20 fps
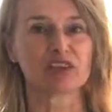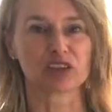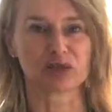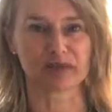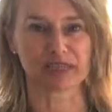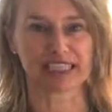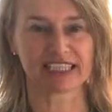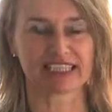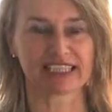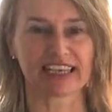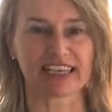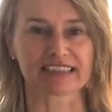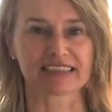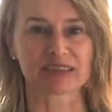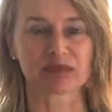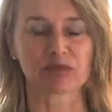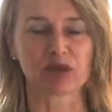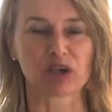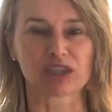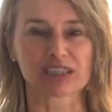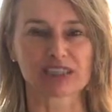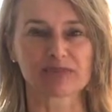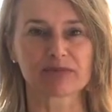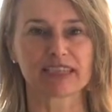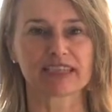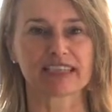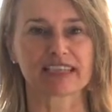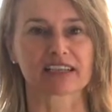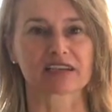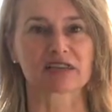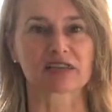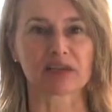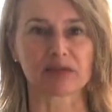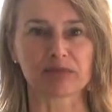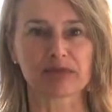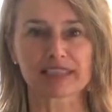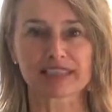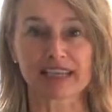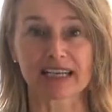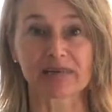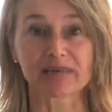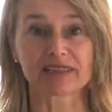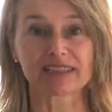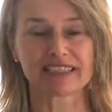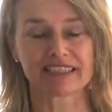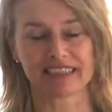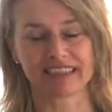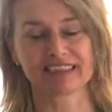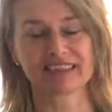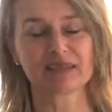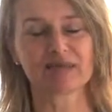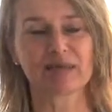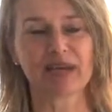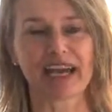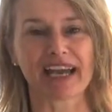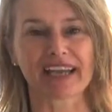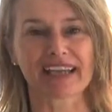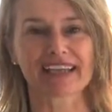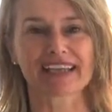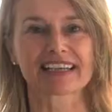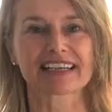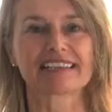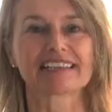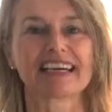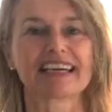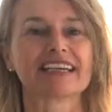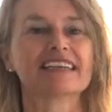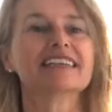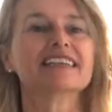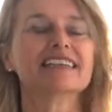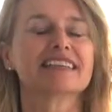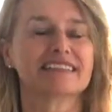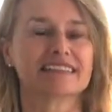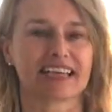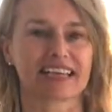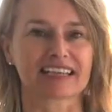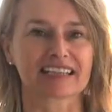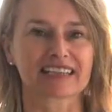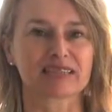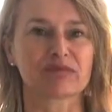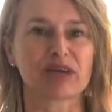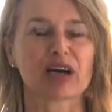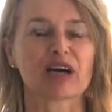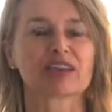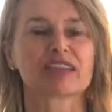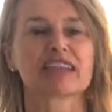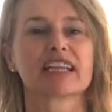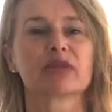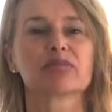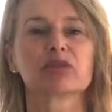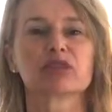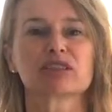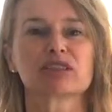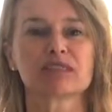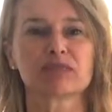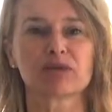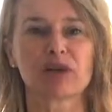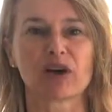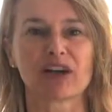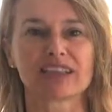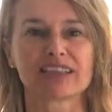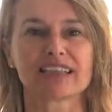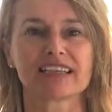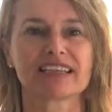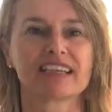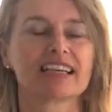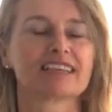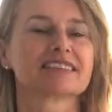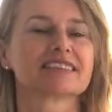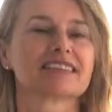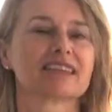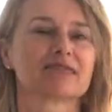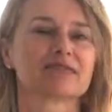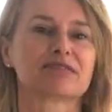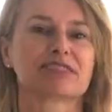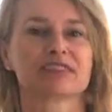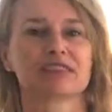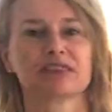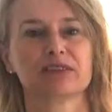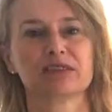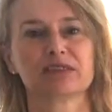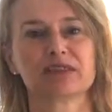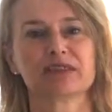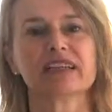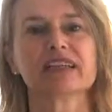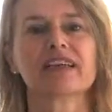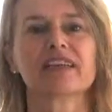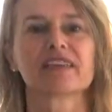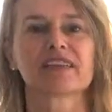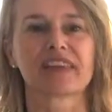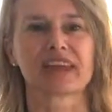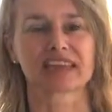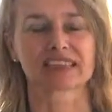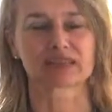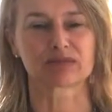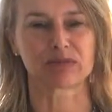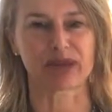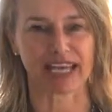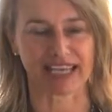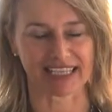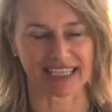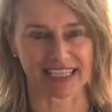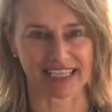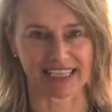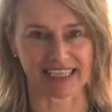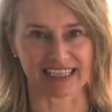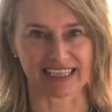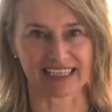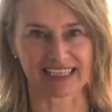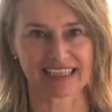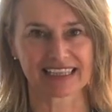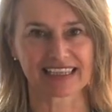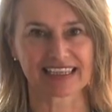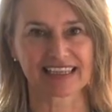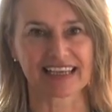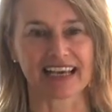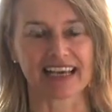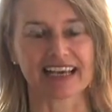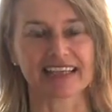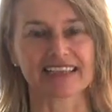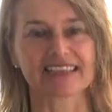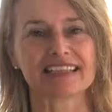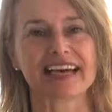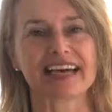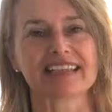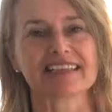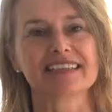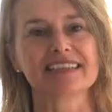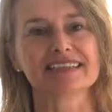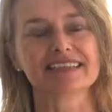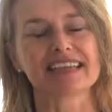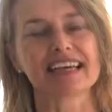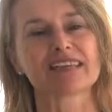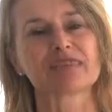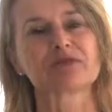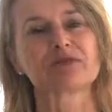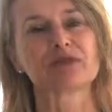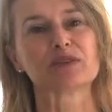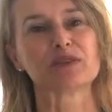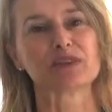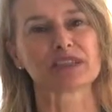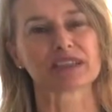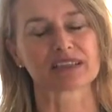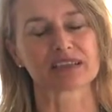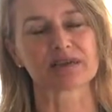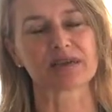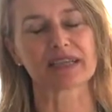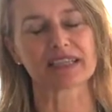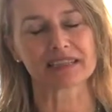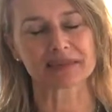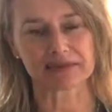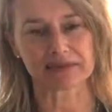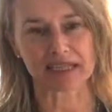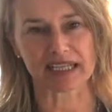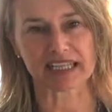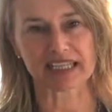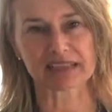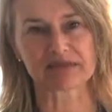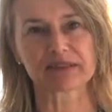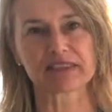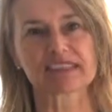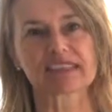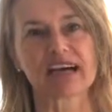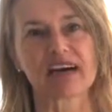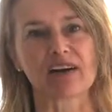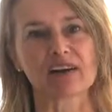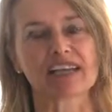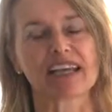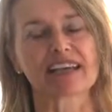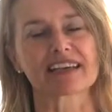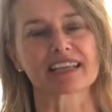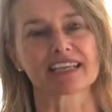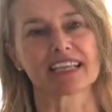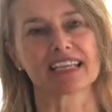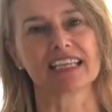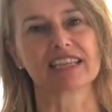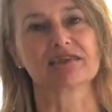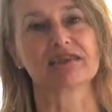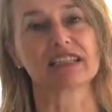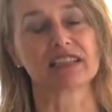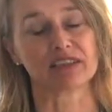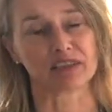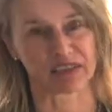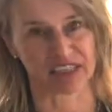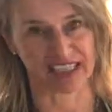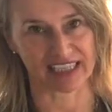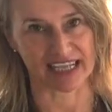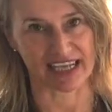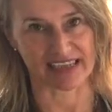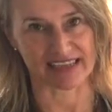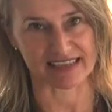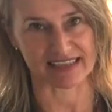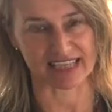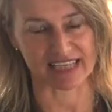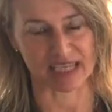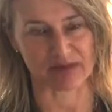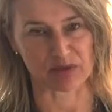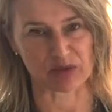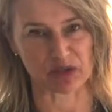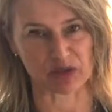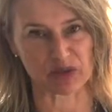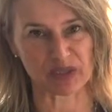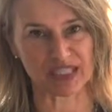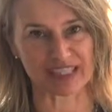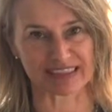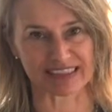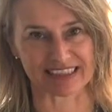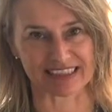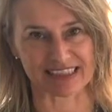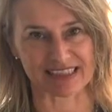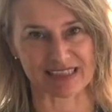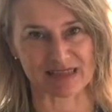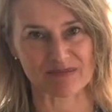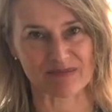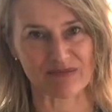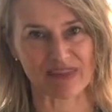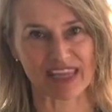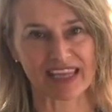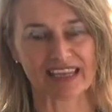normally at the bottom and they're crumpled up and they're in the back. And I take them out and I put them on and I stuff the new things back in. And I did that for quite a while without actually even realizing I'm doing this.